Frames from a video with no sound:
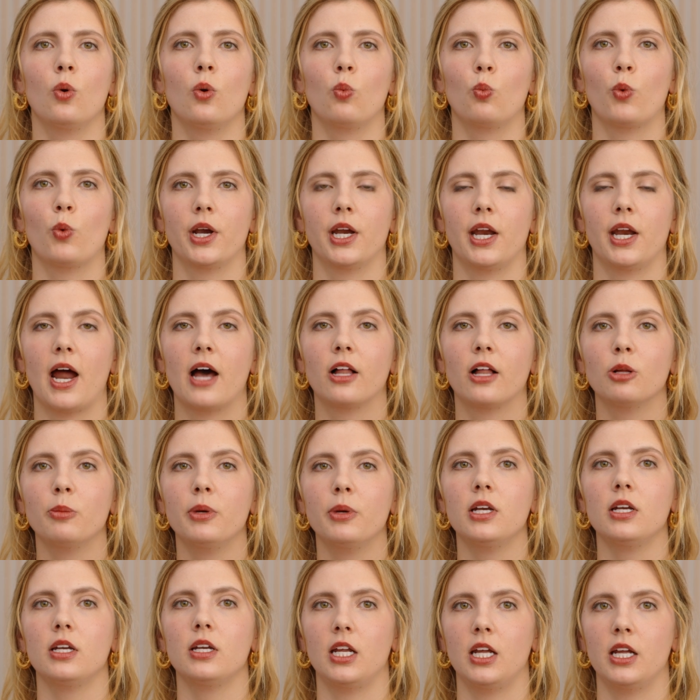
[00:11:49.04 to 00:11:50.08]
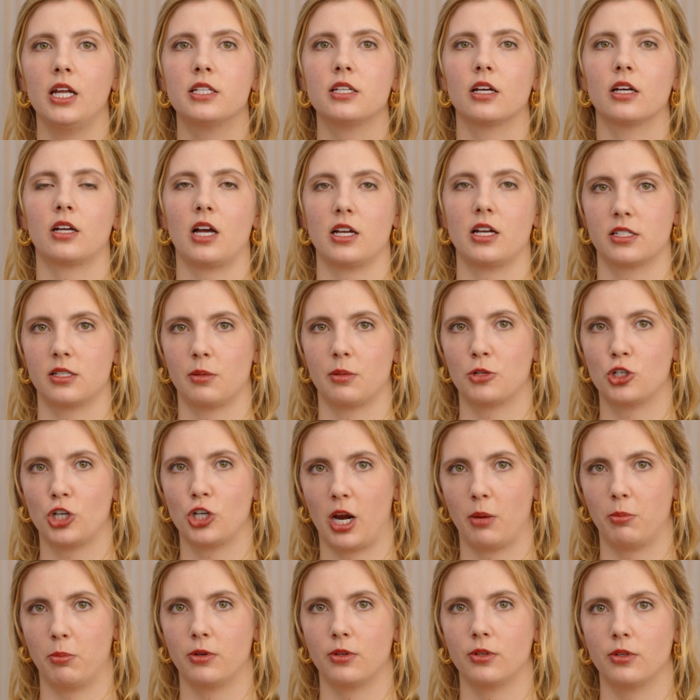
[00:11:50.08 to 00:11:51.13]
When an element needs a custom
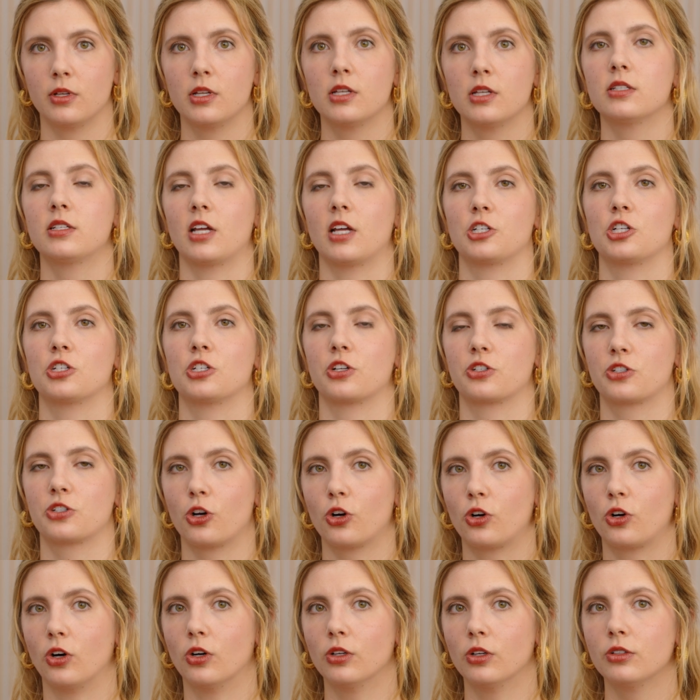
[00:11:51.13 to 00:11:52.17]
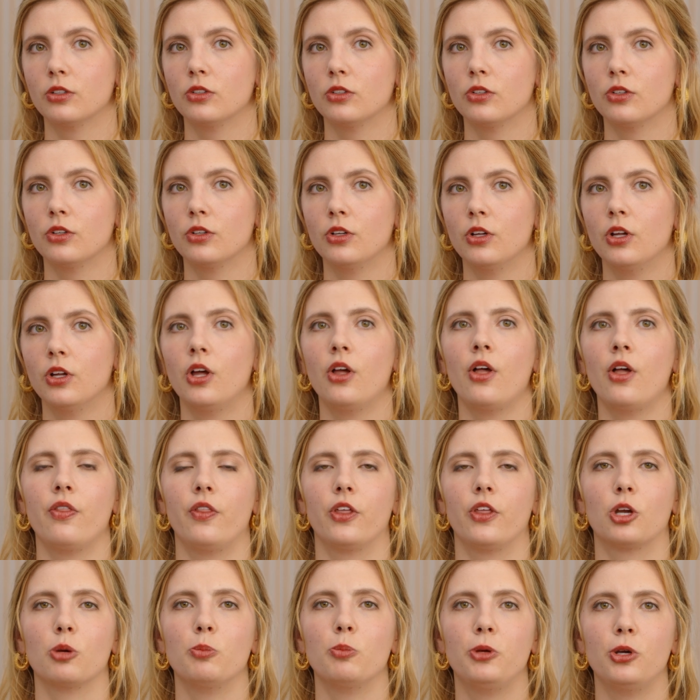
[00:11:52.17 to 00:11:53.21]
shape, such as a circle,
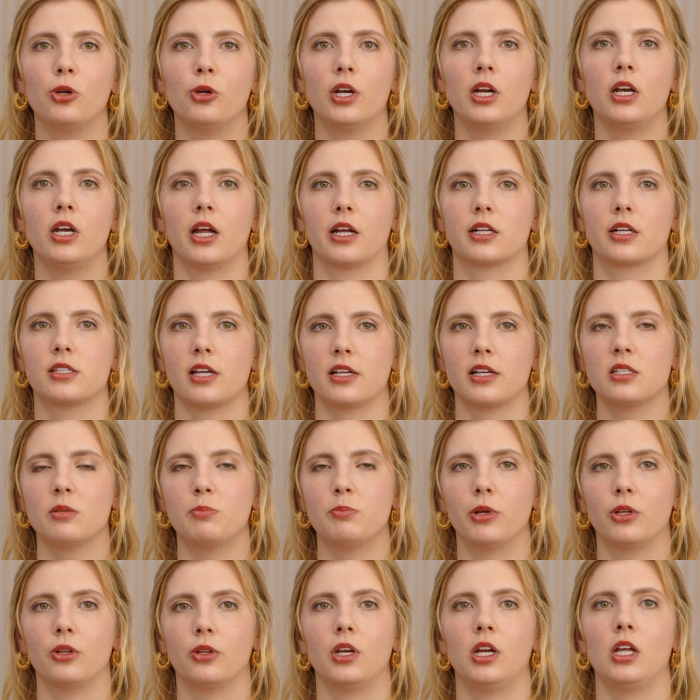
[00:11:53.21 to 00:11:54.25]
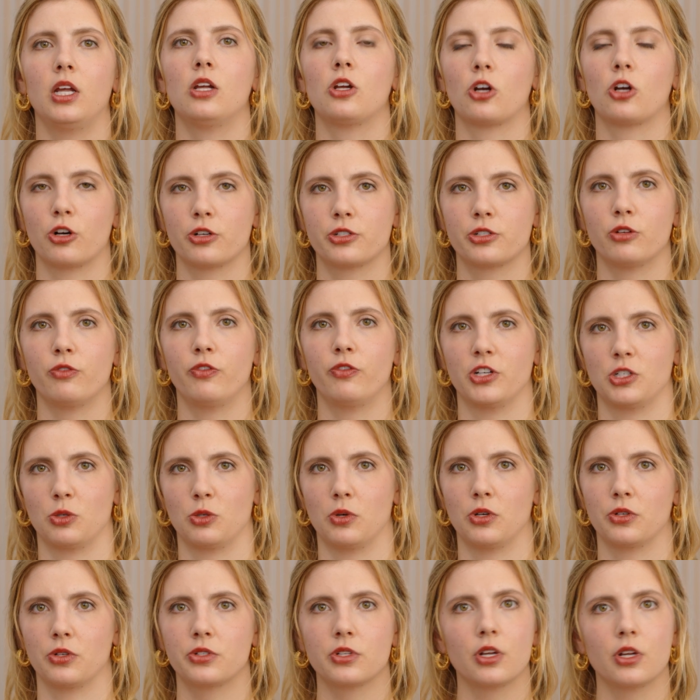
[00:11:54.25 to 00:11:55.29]
the computed accessibility cursor
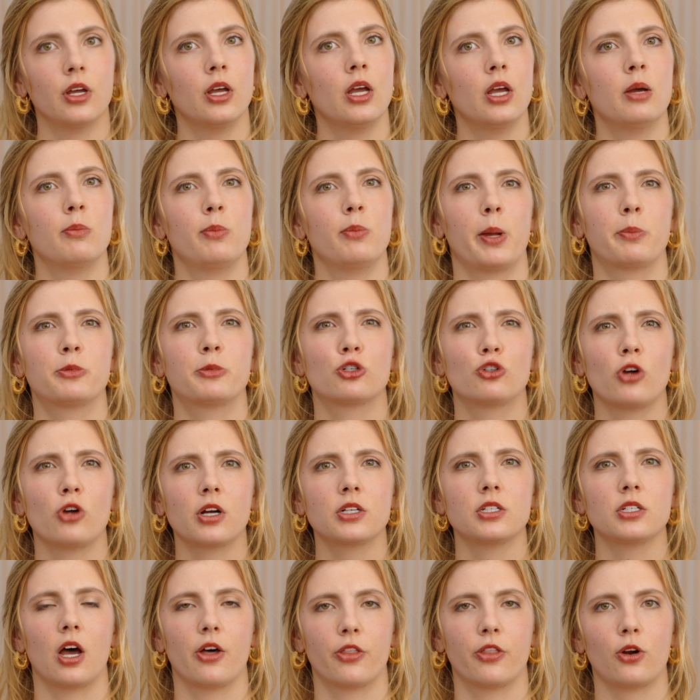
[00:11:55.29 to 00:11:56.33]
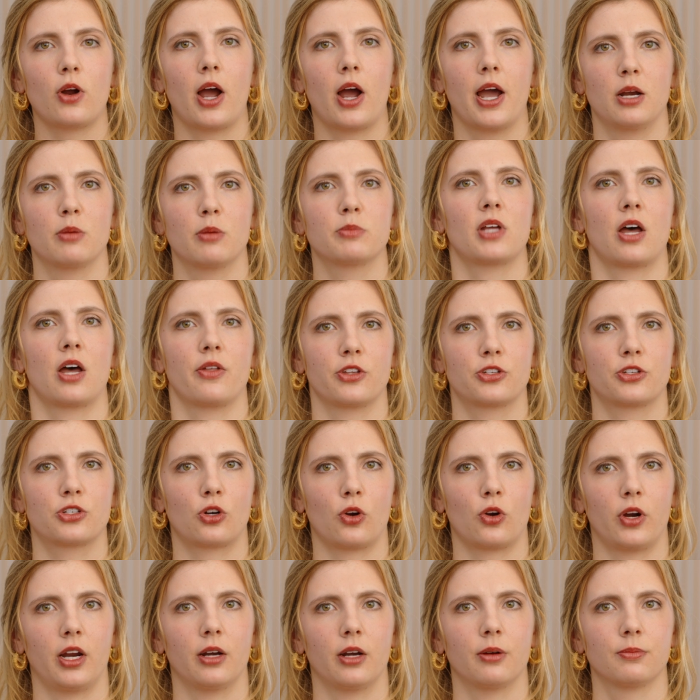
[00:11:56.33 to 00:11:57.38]
visuals may obstruct other items on the
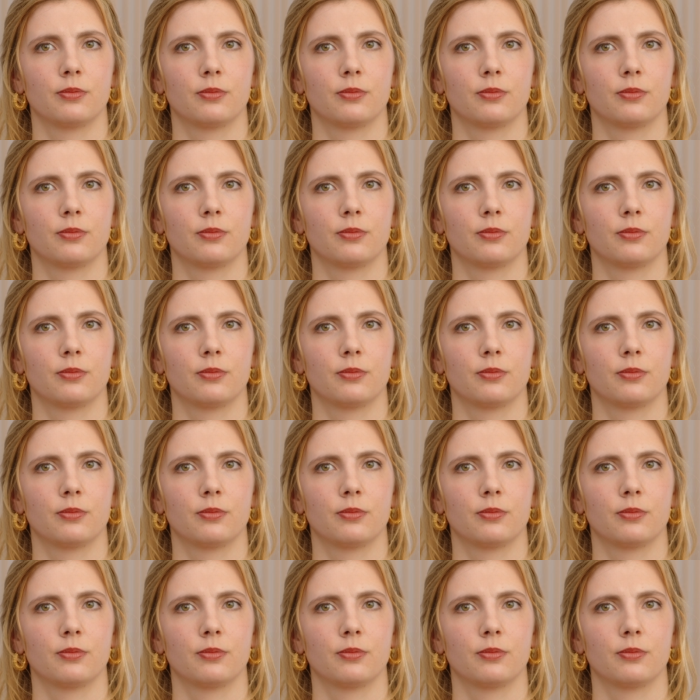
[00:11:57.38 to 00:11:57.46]
screen.